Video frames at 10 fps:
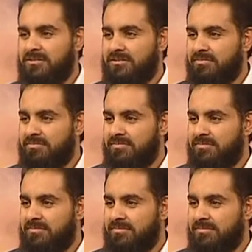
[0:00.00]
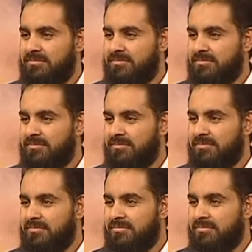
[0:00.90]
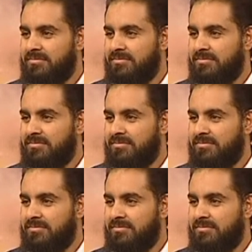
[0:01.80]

Nothing is said.